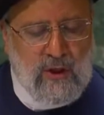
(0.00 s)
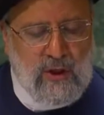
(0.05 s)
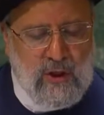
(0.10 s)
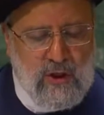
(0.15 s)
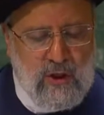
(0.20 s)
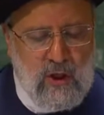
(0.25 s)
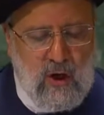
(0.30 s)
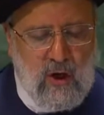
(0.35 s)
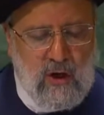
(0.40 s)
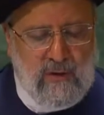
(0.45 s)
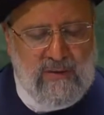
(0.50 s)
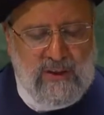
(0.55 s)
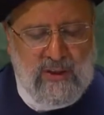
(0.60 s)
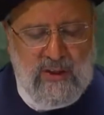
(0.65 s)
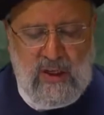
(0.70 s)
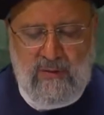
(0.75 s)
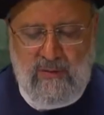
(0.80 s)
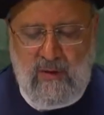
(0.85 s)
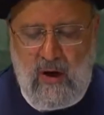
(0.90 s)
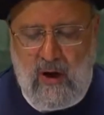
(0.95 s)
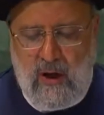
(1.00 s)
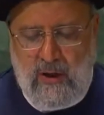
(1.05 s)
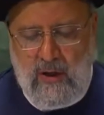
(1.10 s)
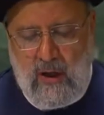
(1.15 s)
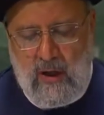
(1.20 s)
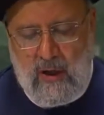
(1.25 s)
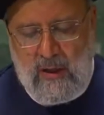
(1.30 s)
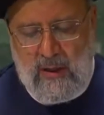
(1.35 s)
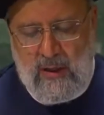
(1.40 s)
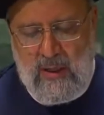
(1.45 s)
an
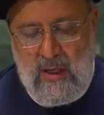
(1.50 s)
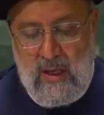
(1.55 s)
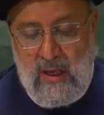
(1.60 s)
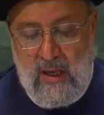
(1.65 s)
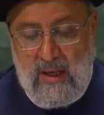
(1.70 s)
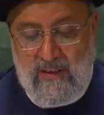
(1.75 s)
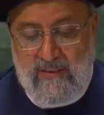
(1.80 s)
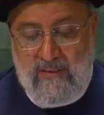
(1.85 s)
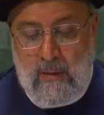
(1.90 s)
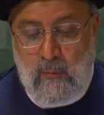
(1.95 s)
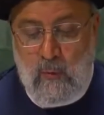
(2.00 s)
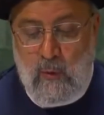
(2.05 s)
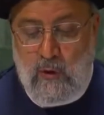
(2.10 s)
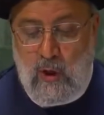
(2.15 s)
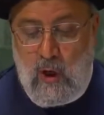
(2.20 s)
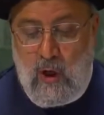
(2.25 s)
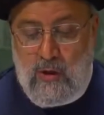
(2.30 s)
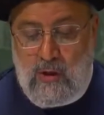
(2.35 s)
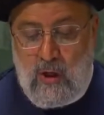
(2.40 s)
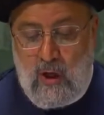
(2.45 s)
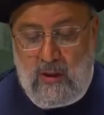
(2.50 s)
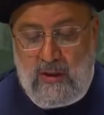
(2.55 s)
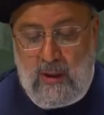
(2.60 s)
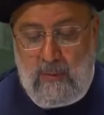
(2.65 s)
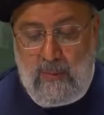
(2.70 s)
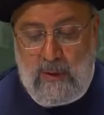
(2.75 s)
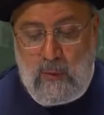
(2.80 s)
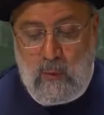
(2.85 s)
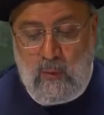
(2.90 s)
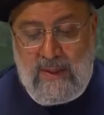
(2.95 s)
all-encompassing fight
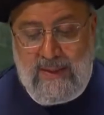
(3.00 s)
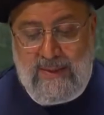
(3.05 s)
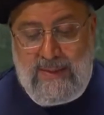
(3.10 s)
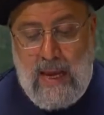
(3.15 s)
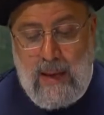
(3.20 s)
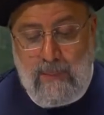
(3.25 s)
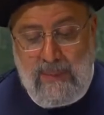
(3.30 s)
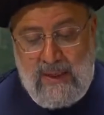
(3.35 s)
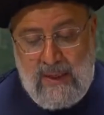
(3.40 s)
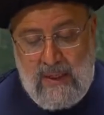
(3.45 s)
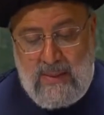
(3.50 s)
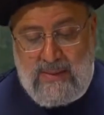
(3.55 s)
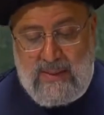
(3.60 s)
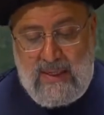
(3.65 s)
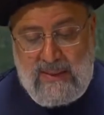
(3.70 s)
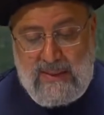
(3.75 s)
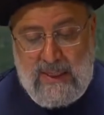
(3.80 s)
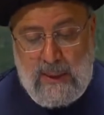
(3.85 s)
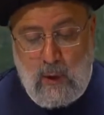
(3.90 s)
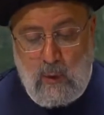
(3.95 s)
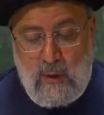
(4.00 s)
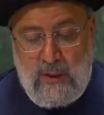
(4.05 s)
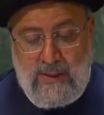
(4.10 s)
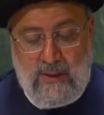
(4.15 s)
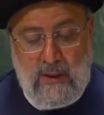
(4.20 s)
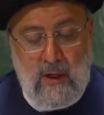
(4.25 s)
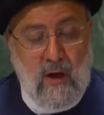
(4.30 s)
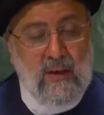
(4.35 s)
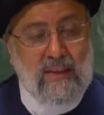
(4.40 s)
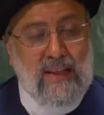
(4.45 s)
against their very
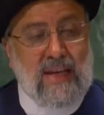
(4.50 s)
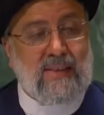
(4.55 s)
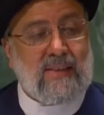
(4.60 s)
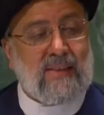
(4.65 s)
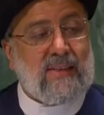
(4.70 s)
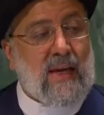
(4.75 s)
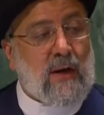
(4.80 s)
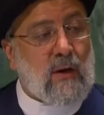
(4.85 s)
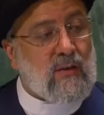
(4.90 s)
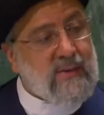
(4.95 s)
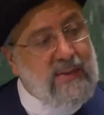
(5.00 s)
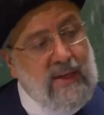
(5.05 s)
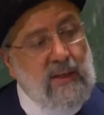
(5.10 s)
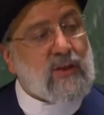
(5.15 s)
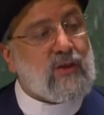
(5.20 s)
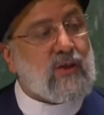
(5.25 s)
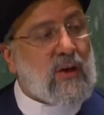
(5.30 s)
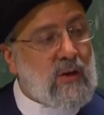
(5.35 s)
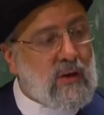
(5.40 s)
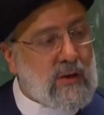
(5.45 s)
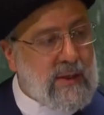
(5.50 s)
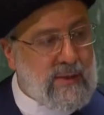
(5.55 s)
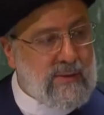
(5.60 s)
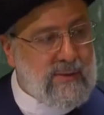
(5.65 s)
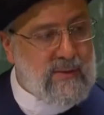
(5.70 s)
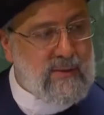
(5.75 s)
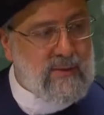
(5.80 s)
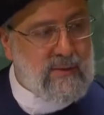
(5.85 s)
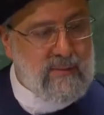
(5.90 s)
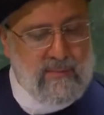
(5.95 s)
roots and the very
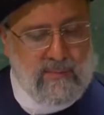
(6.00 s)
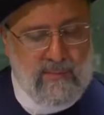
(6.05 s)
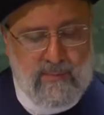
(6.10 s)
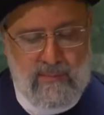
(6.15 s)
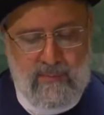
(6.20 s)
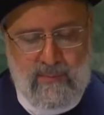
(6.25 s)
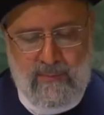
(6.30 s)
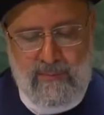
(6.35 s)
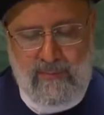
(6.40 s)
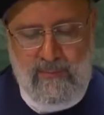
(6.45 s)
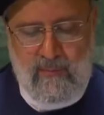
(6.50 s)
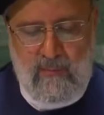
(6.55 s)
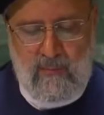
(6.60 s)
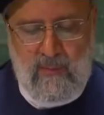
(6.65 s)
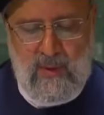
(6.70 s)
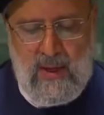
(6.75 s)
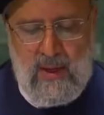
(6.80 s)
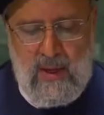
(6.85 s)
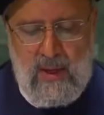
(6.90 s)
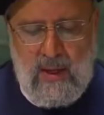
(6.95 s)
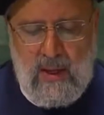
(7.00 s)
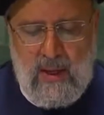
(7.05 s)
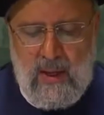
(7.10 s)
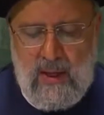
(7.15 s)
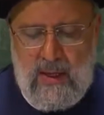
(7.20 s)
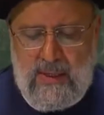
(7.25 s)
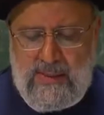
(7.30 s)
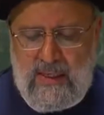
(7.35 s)
reasons that gave rise to them